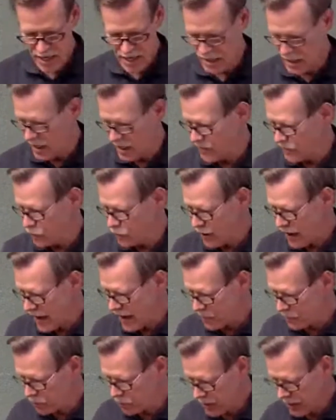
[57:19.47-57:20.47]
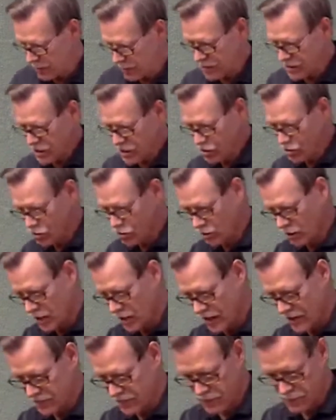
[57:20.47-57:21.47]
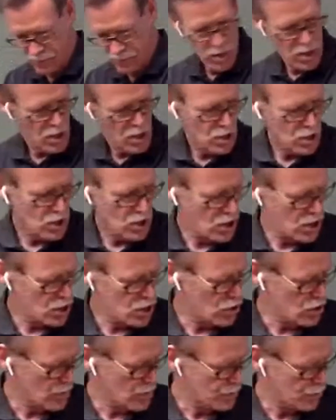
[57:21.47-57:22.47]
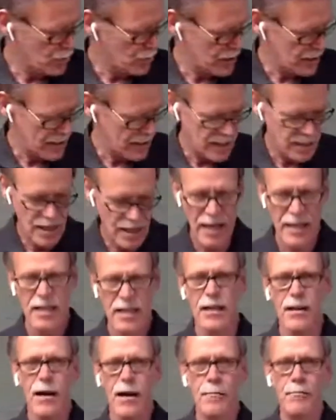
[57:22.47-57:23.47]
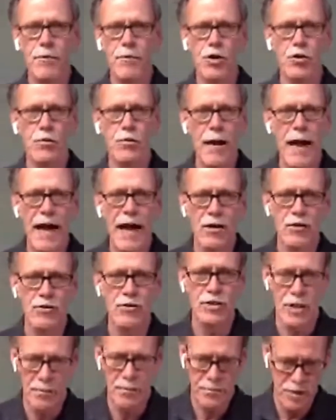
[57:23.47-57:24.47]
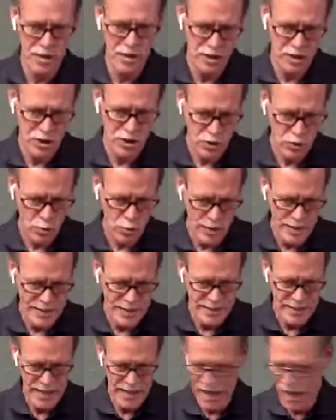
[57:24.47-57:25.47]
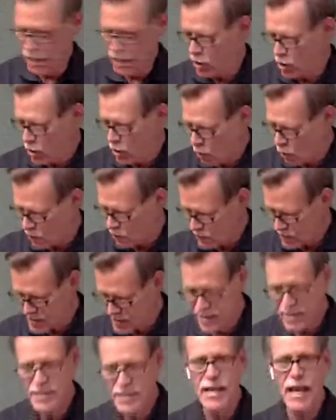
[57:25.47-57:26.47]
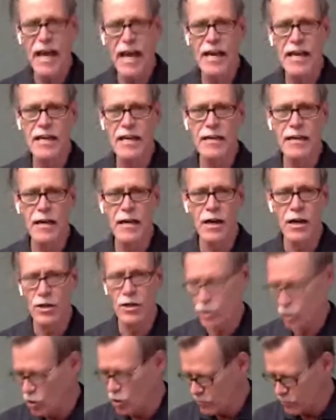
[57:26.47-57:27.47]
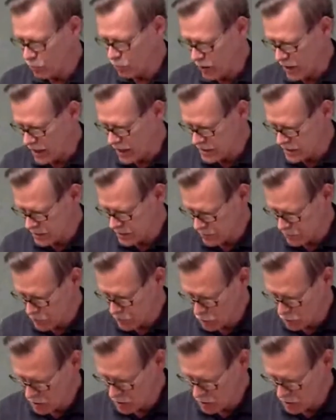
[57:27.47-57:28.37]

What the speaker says: And if you have plant material left, you can put it in like a milk bag or something and squeeze it out. Or this is an herb press.